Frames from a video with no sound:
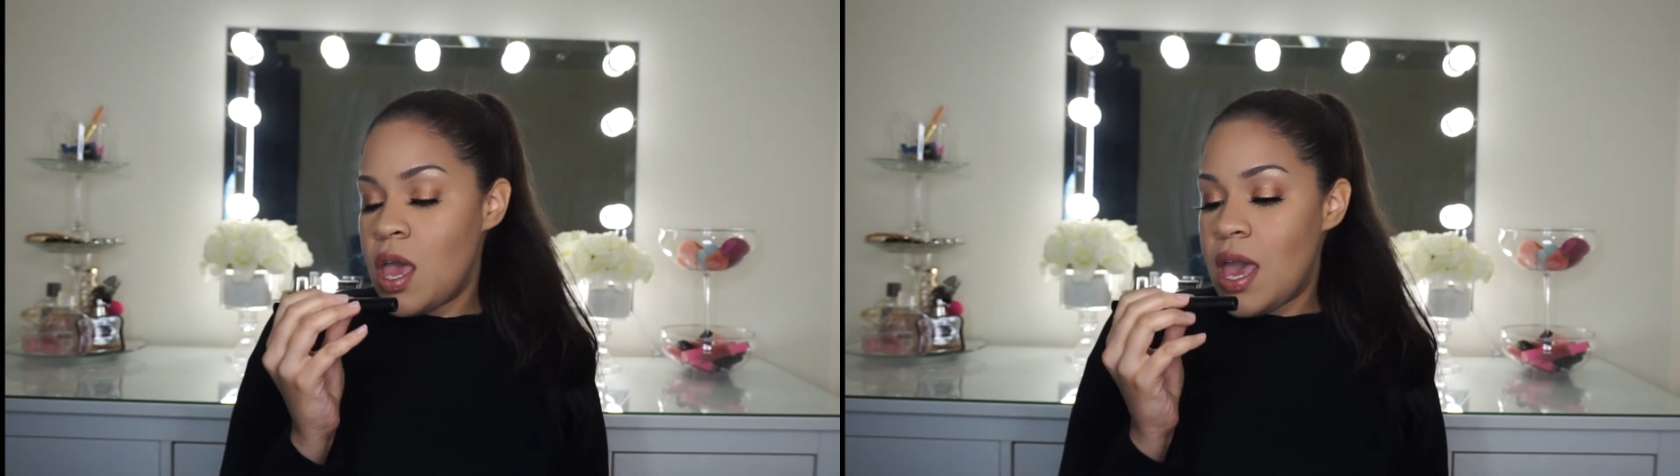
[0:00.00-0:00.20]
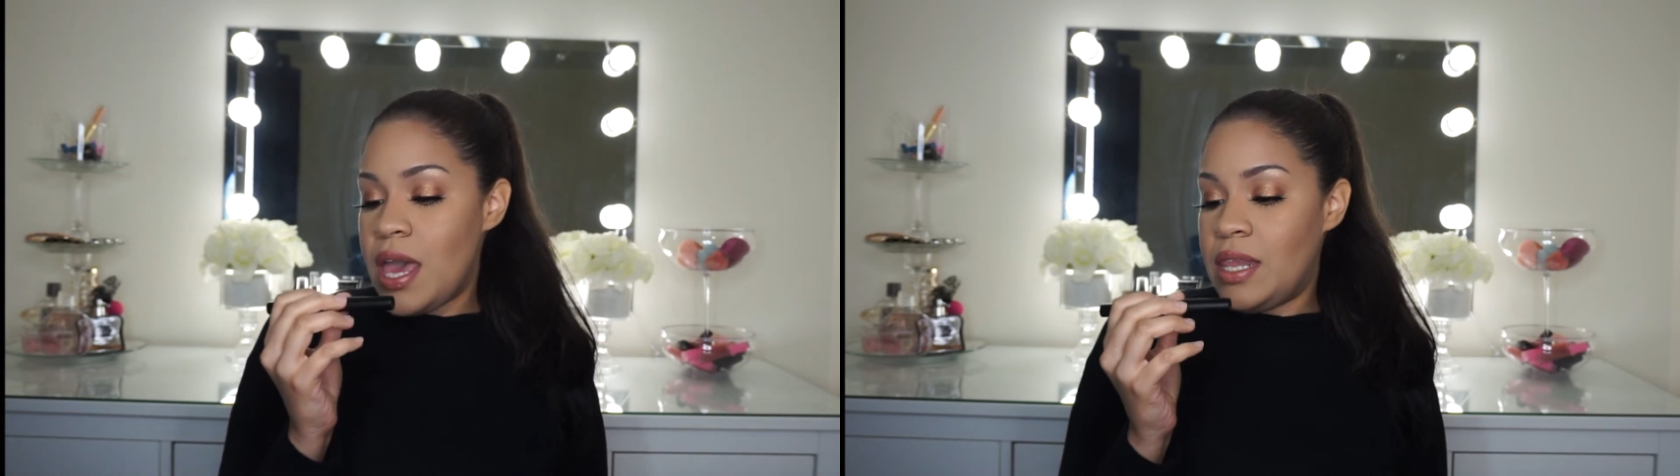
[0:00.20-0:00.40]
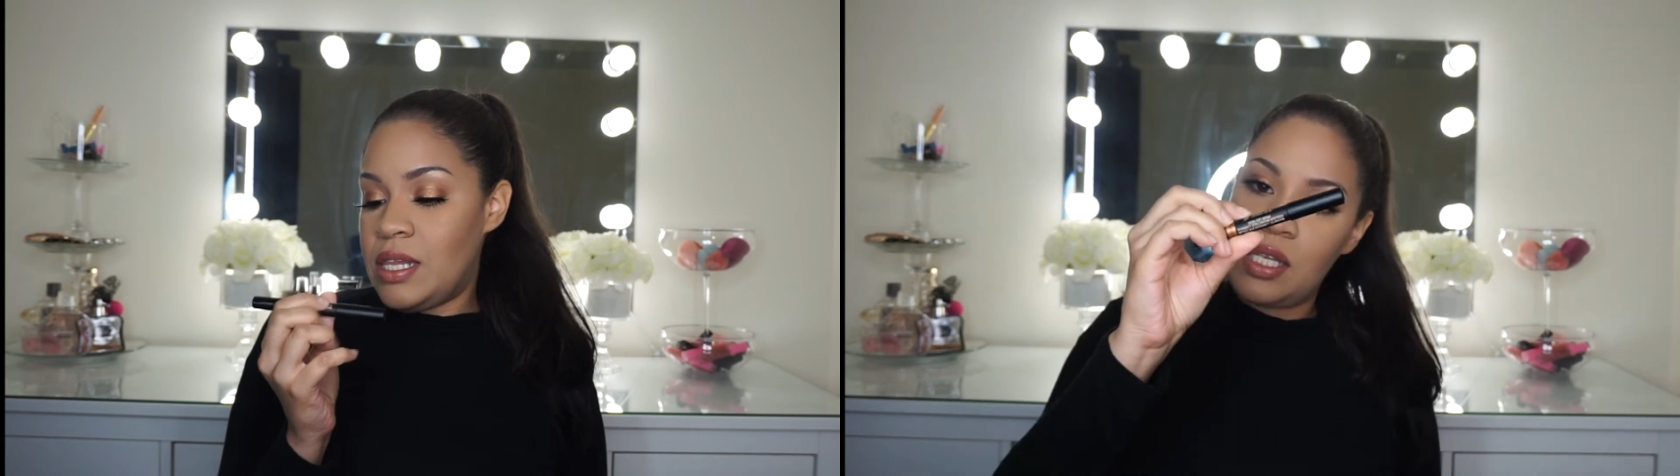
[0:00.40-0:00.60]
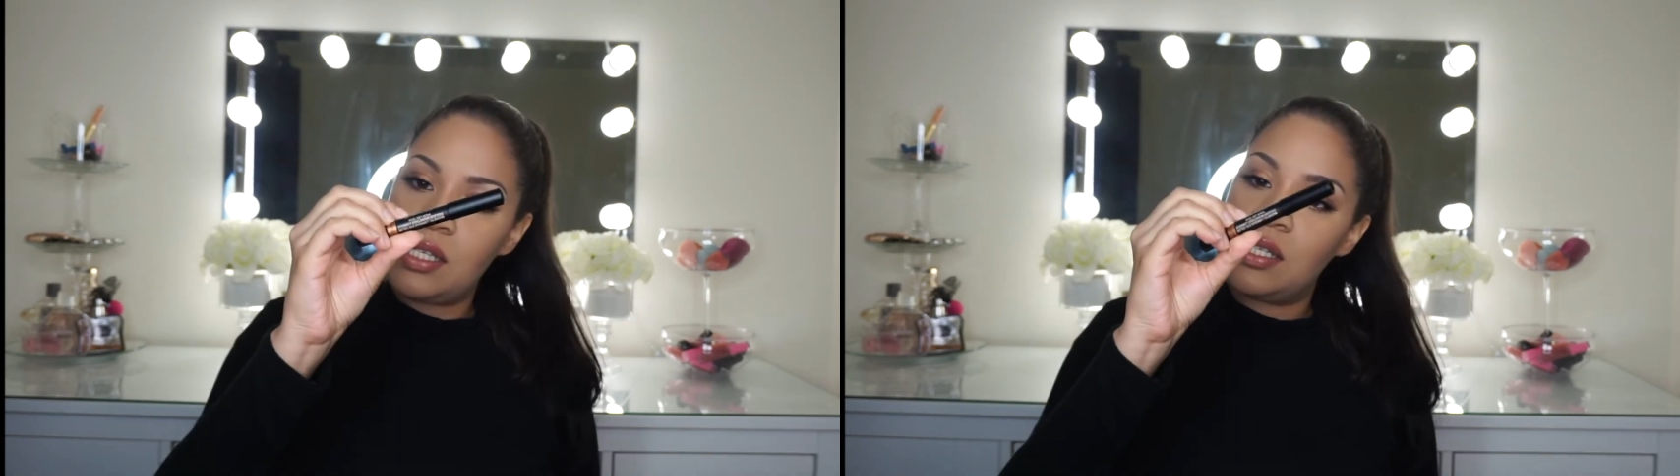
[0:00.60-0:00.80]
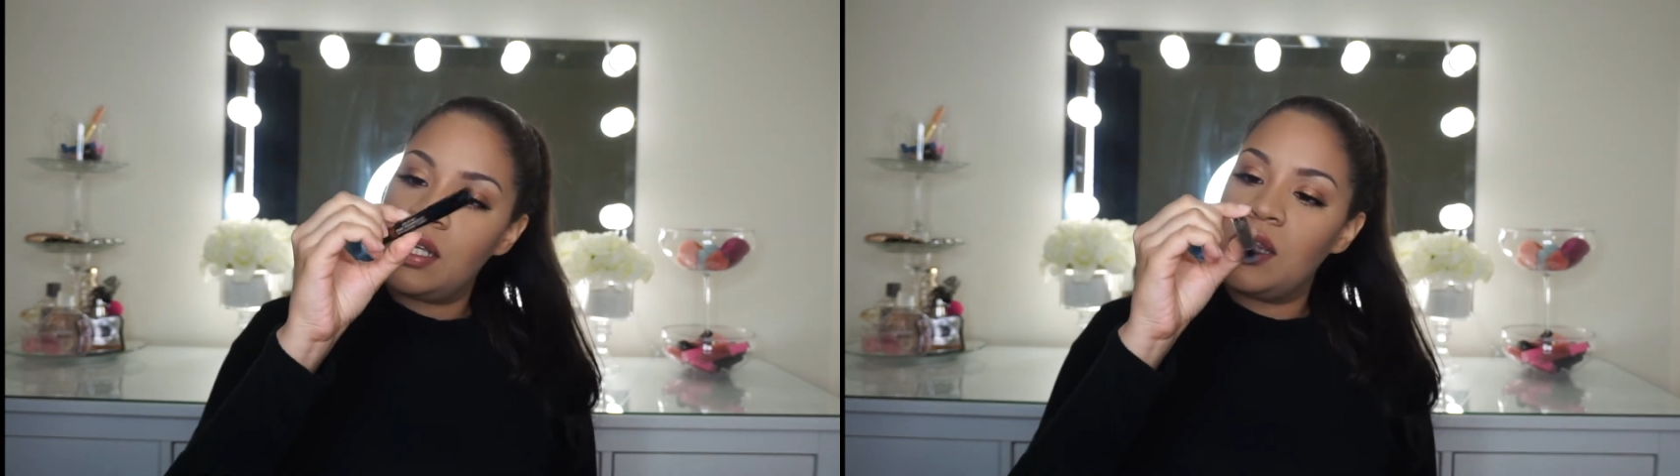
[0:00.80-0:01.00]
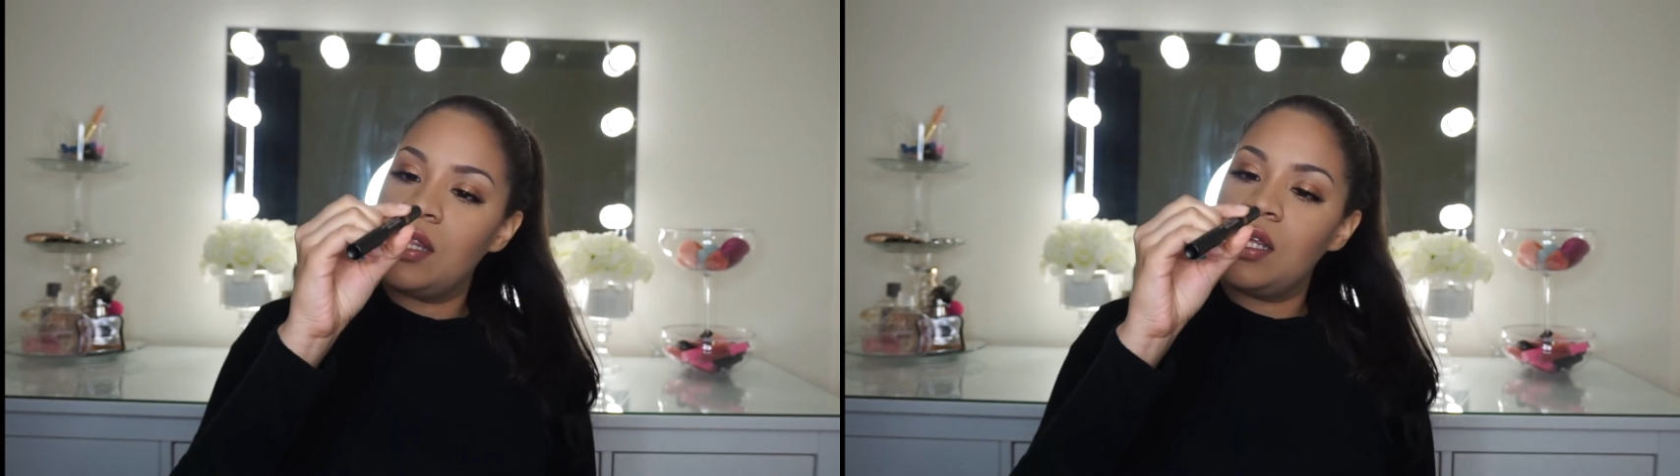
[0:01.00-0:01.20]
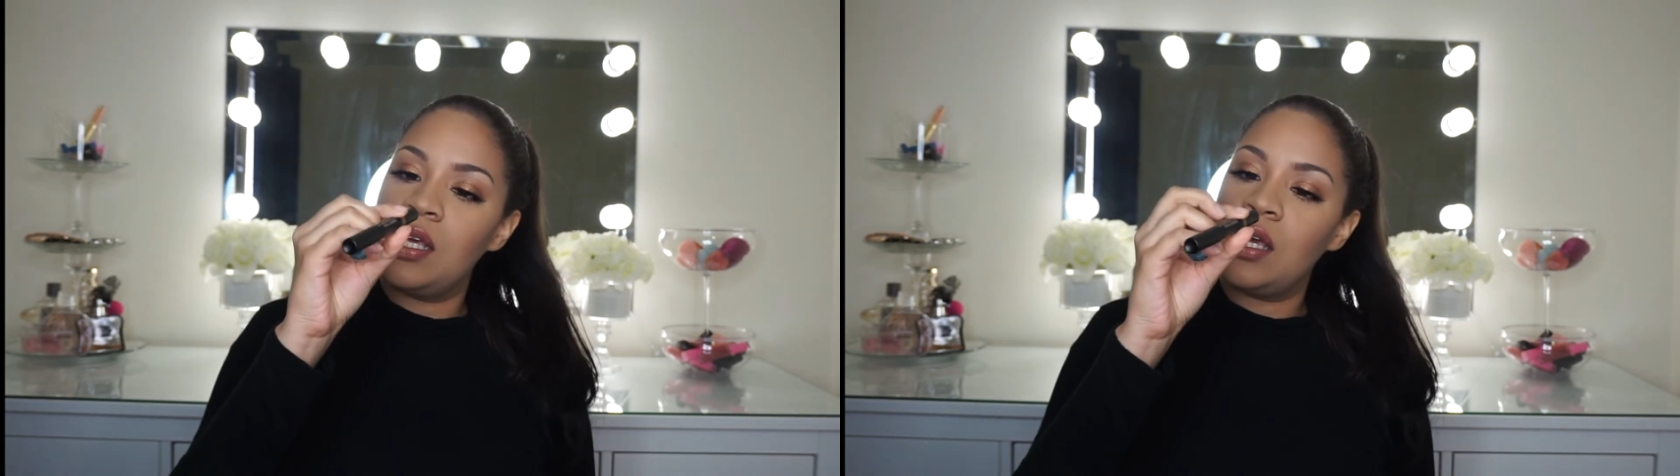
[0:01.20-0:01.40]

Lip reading: and this is in the